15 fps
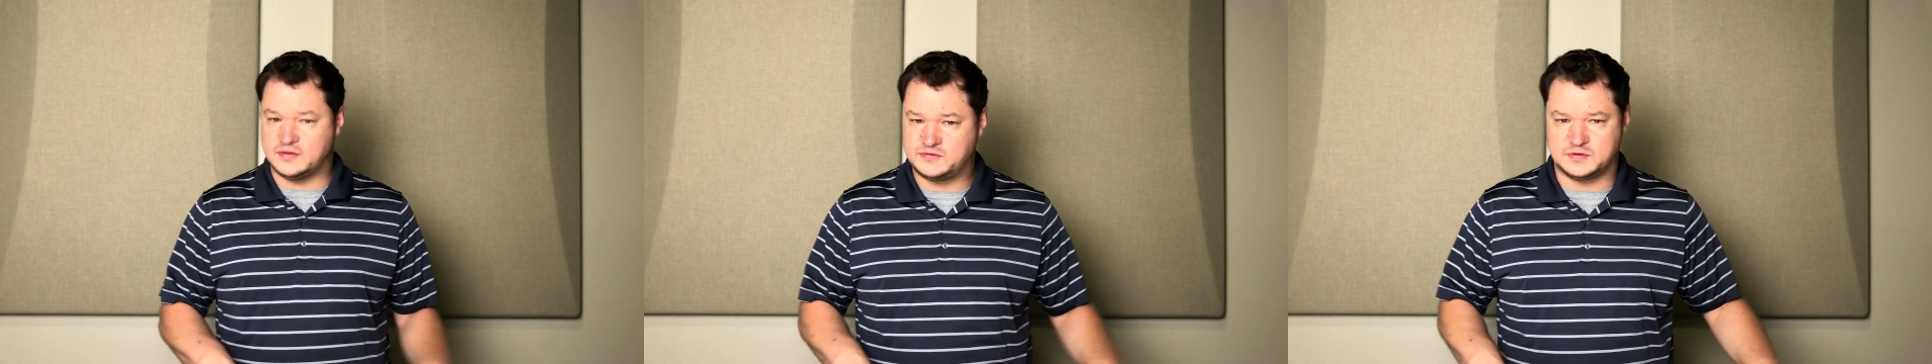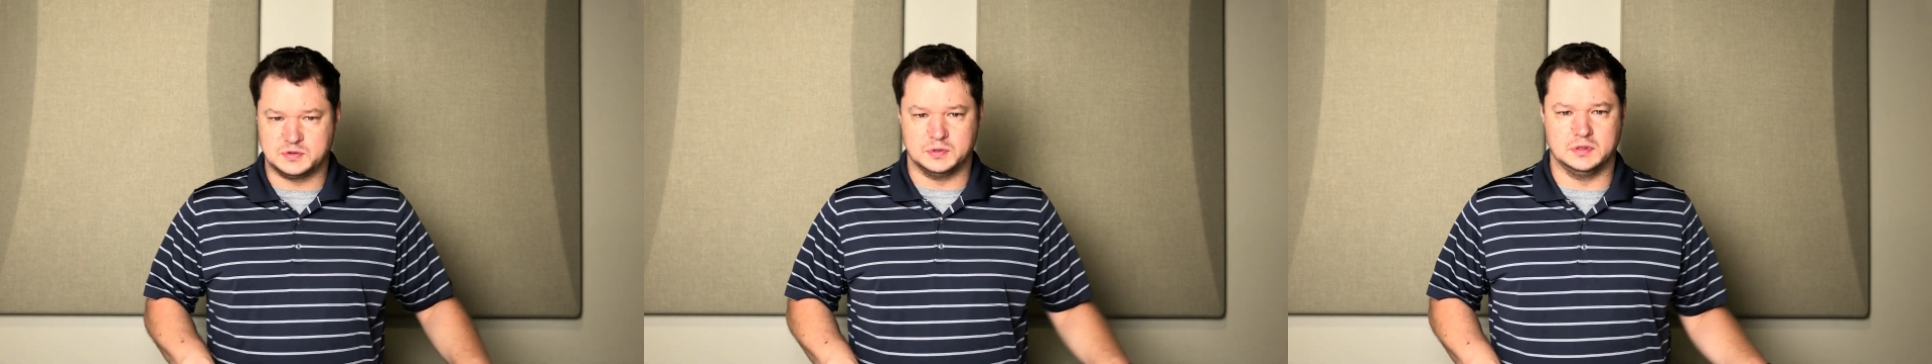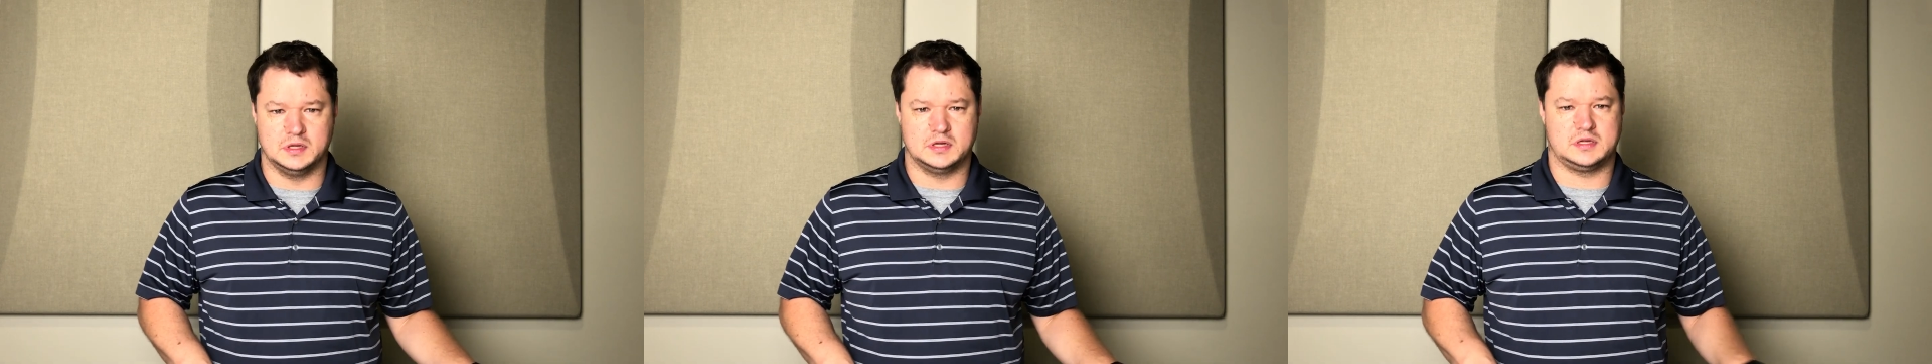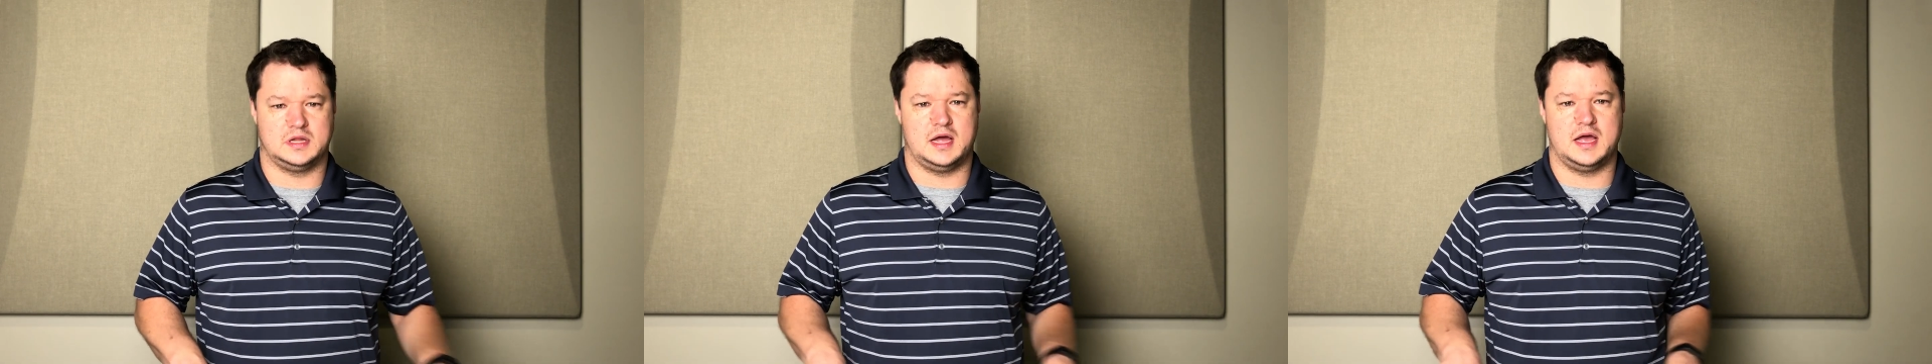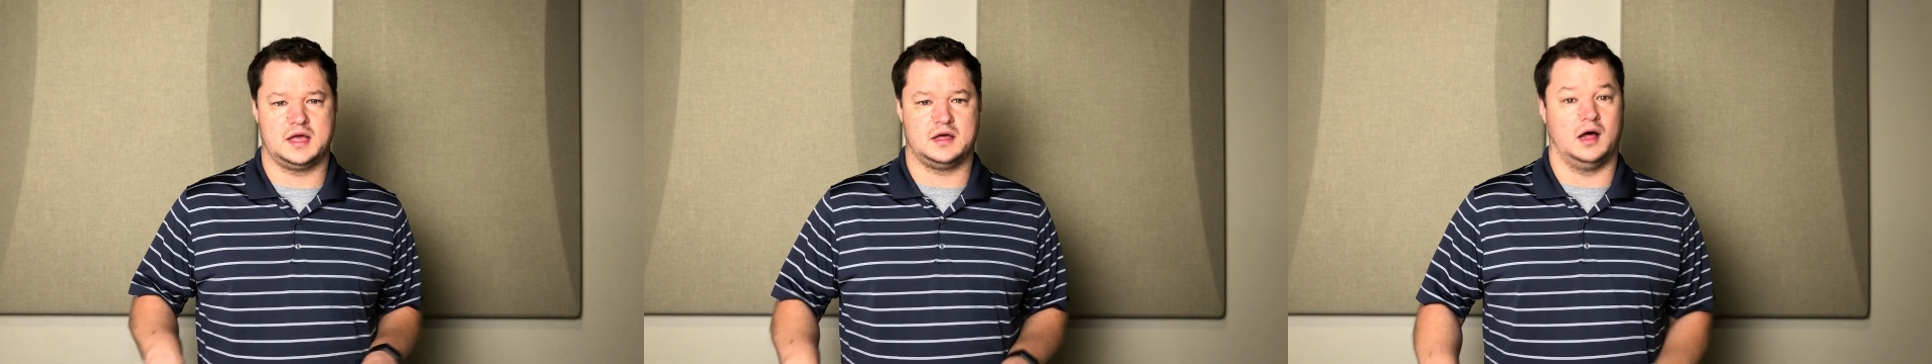school look
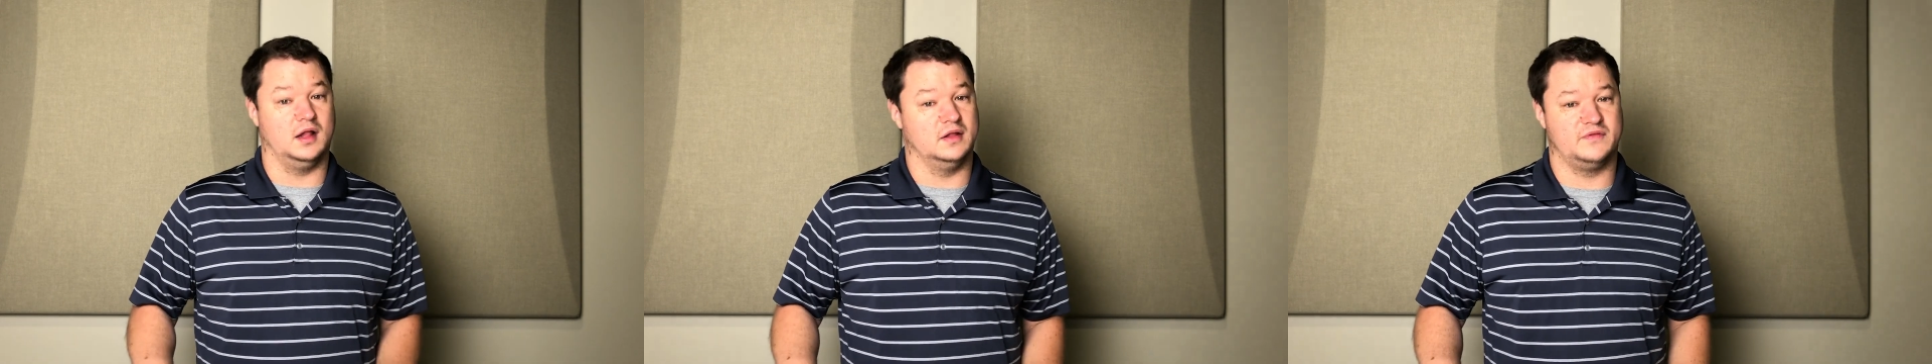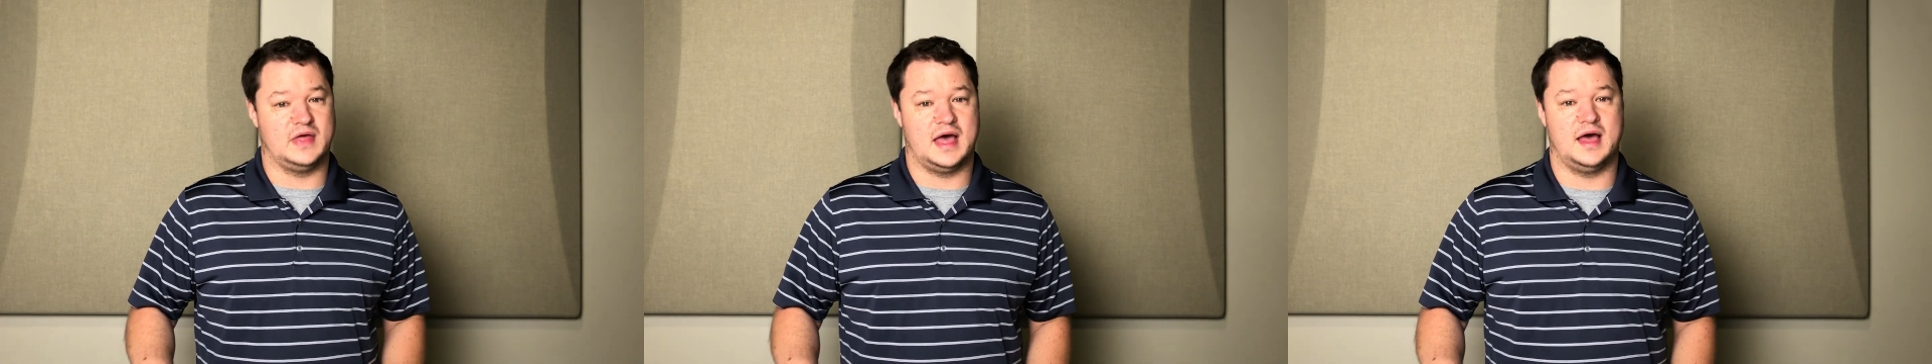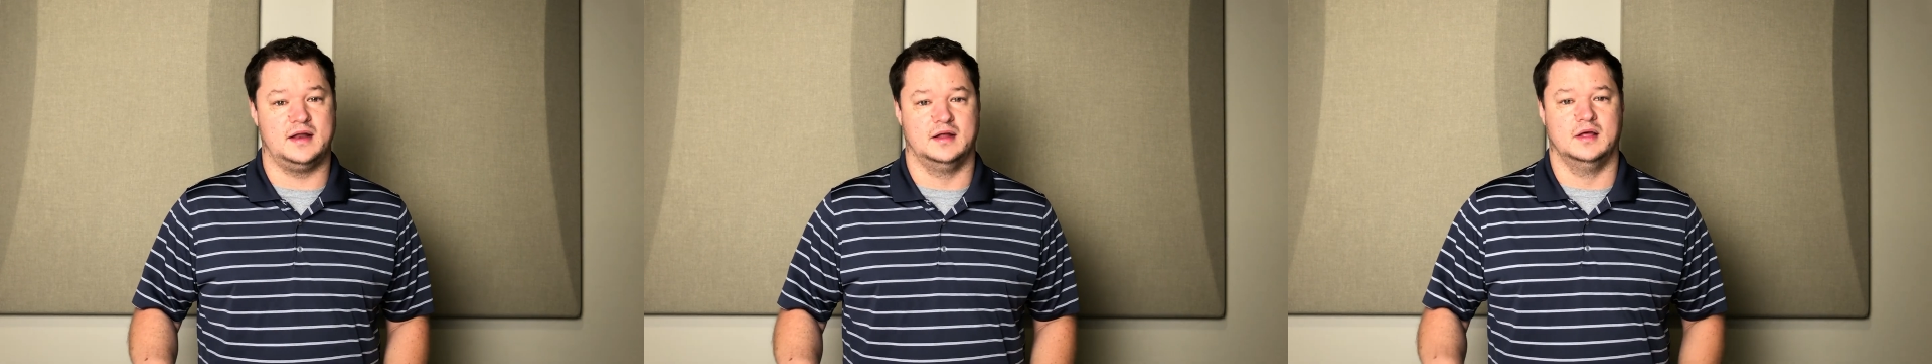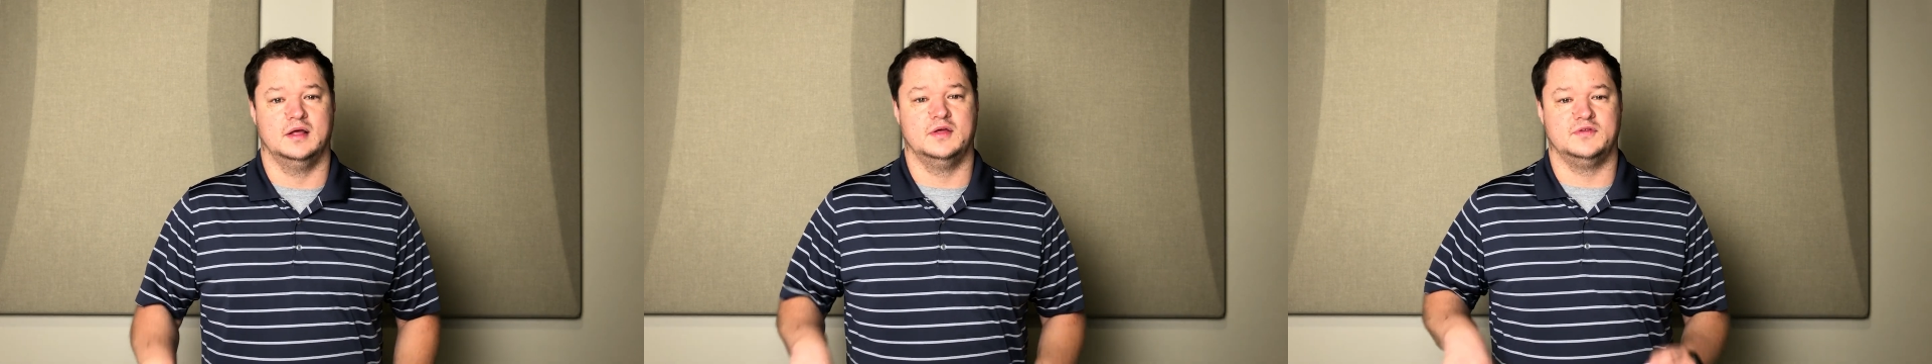like, all of that.